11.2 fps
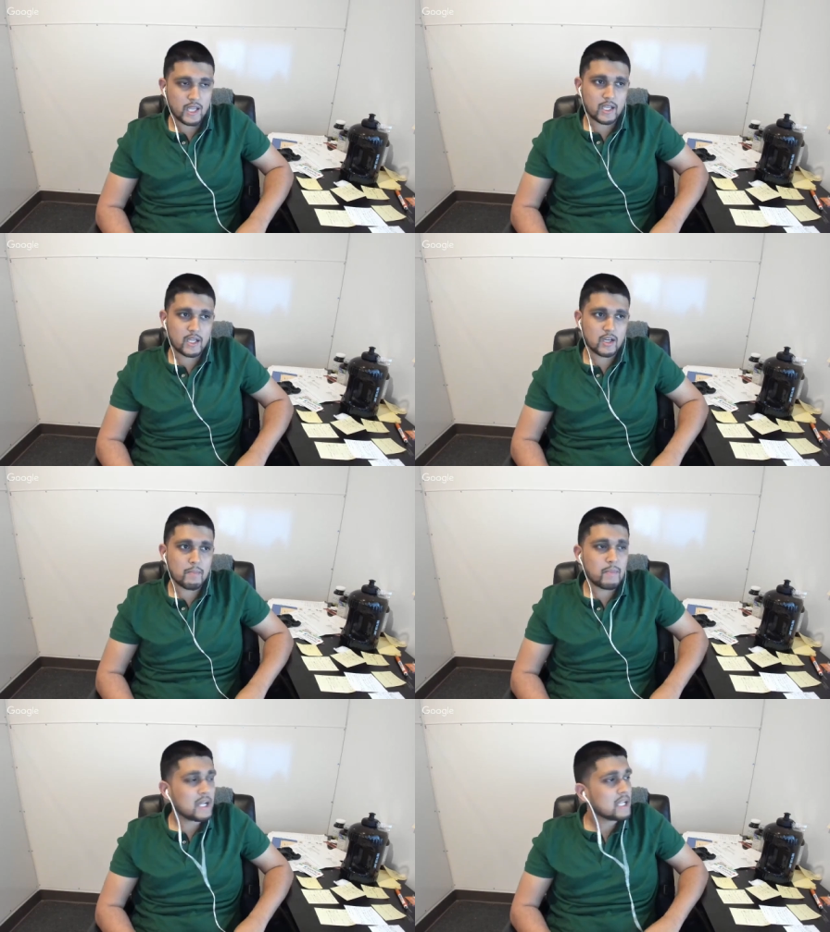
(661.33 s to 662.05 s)
like
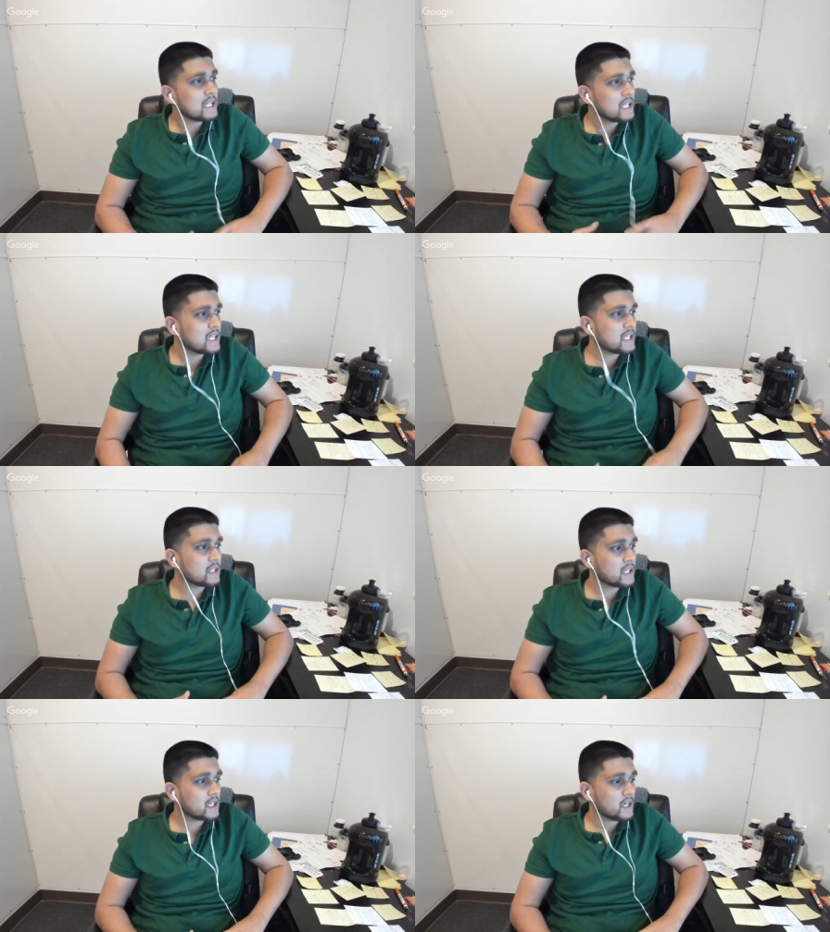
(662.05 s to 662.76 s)

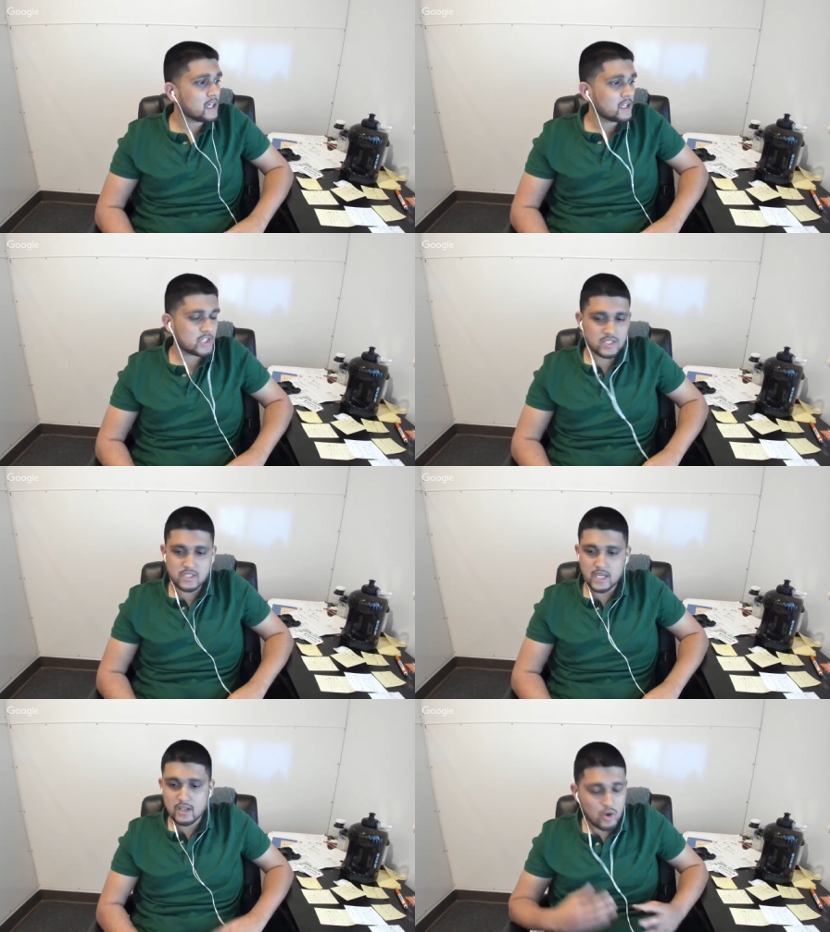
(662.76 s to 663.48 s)
completely just
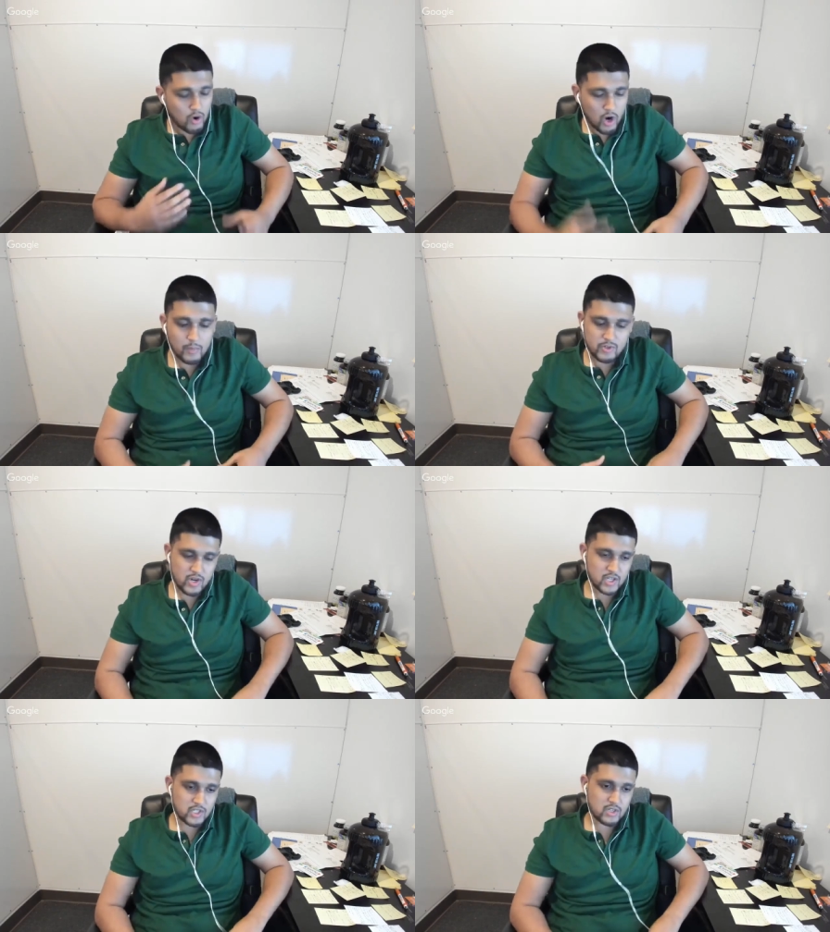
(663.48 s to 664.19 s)
say no.
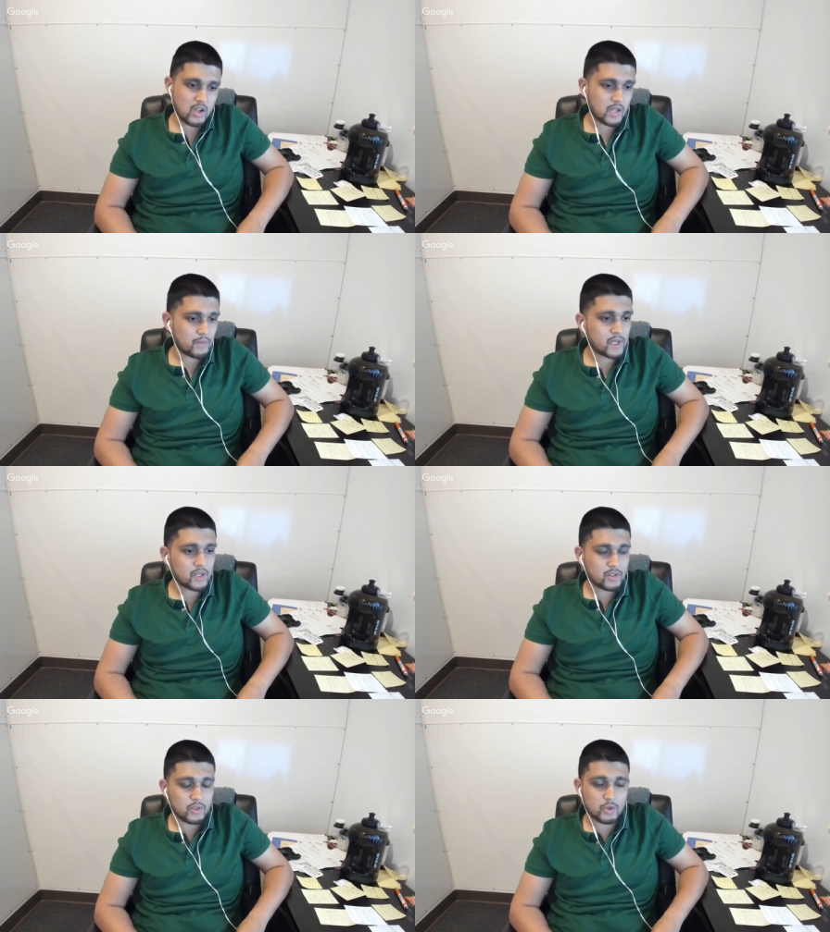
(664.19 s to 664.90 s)
Arbitrage is all I'm
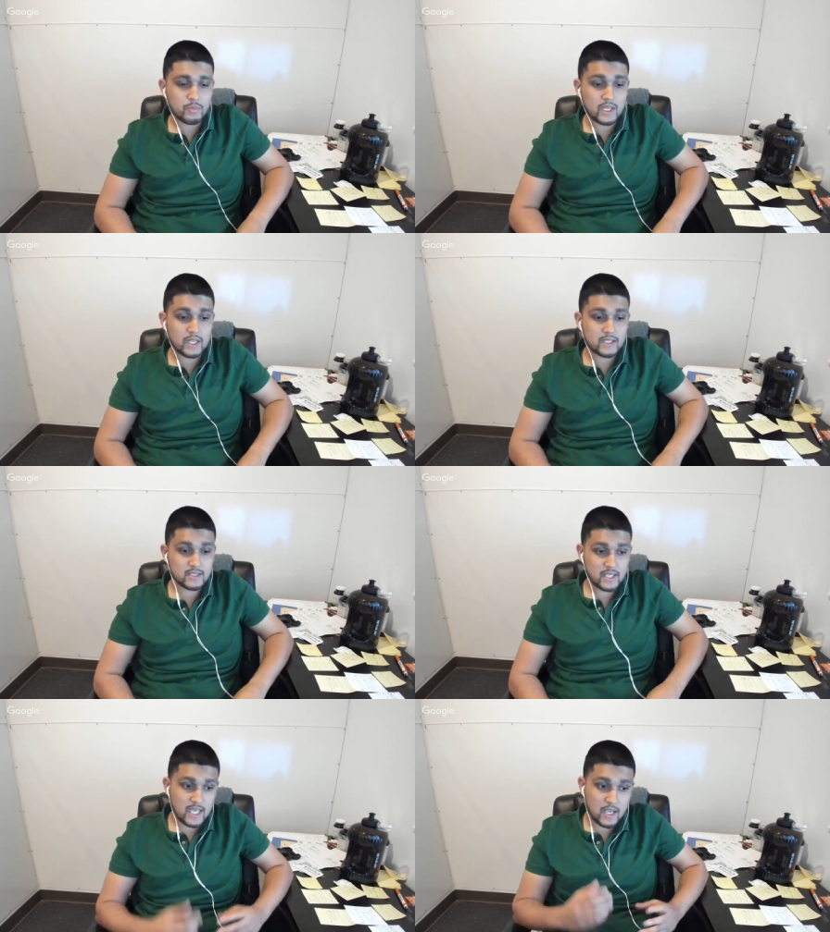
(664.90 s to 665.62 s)
going to do,
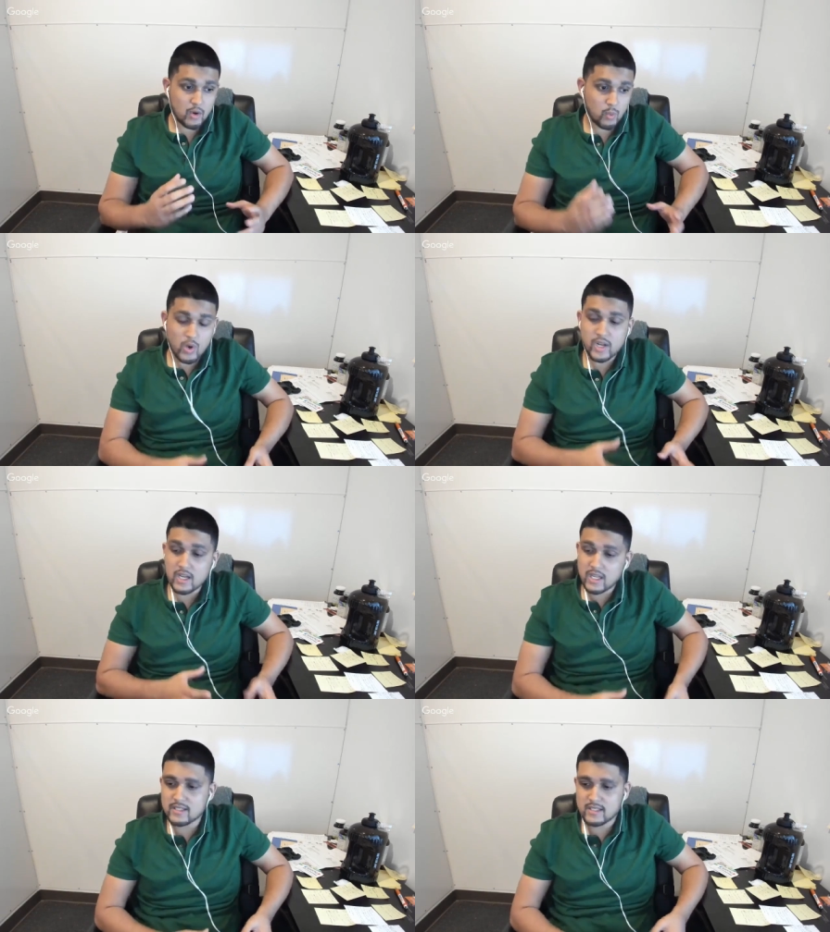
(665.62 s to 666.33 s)
because what
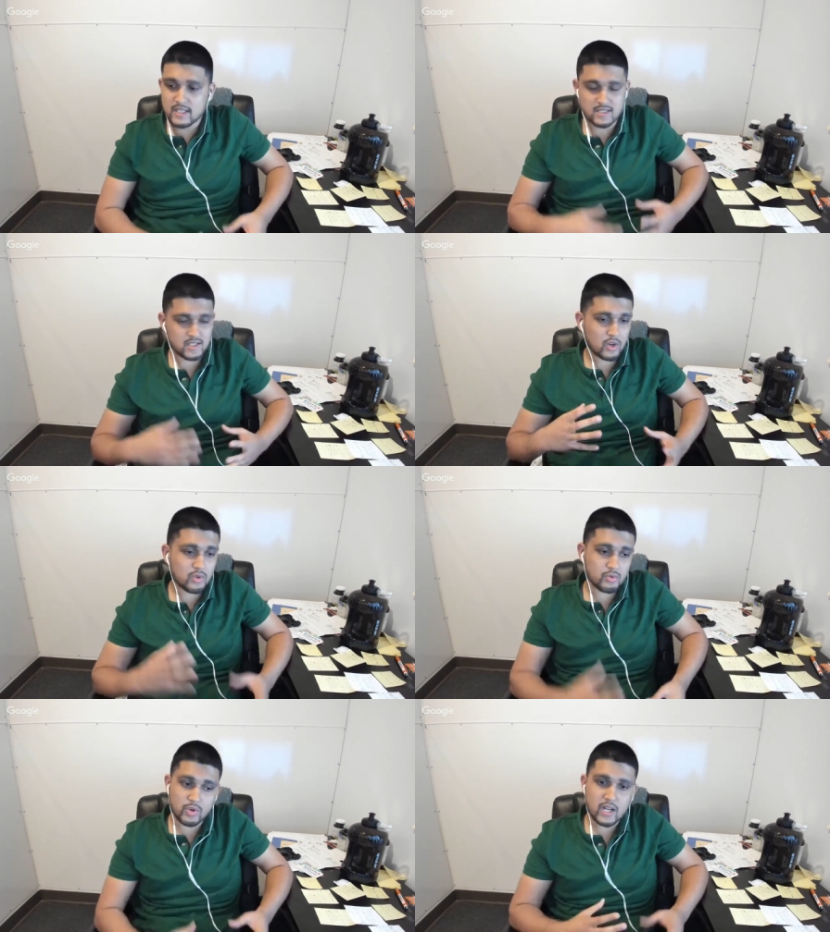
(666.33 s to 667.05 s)
it is is a
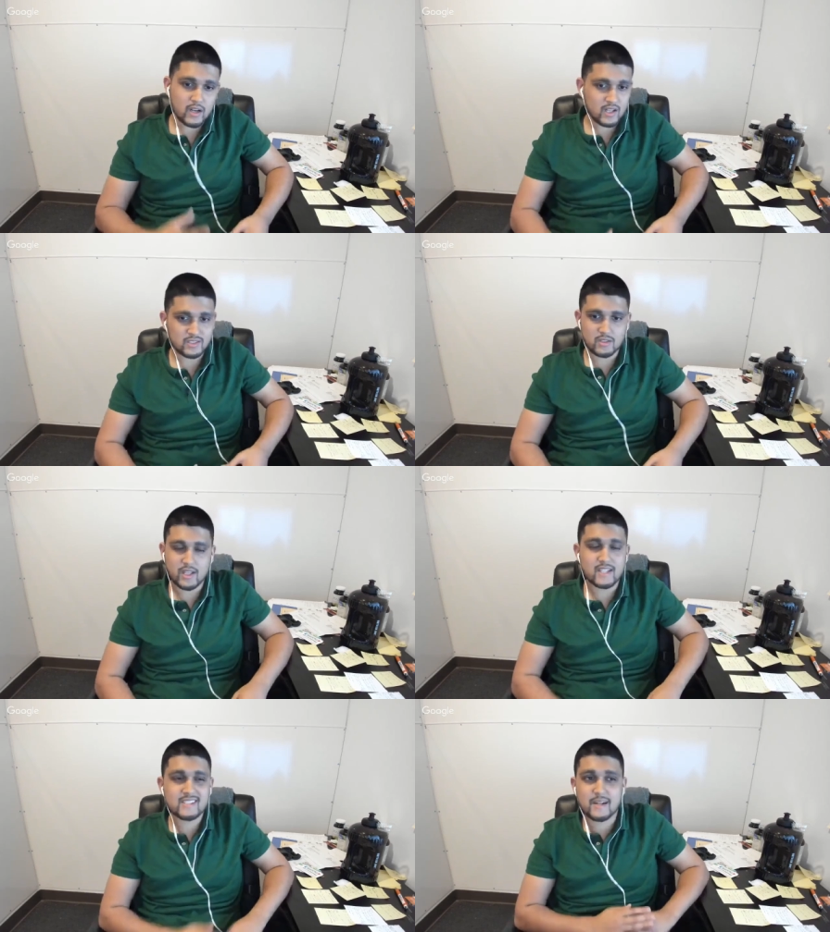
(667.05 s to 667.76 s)
great
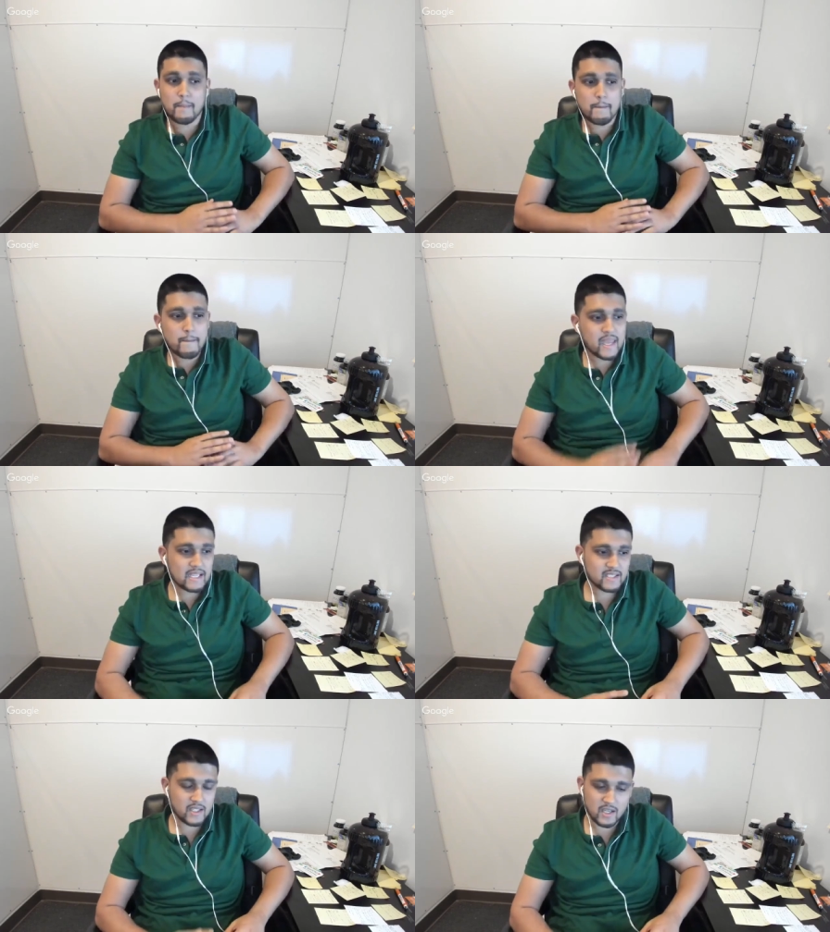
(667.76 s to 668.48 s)
hustle. It's an
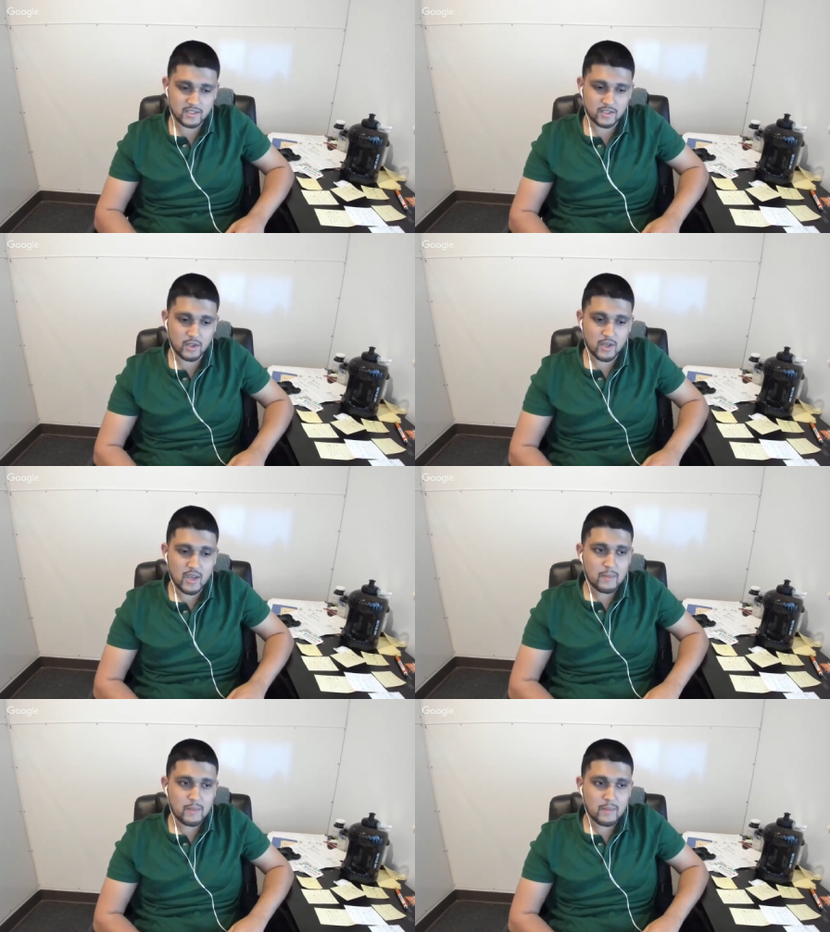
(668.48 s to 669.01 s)
amazing hustle.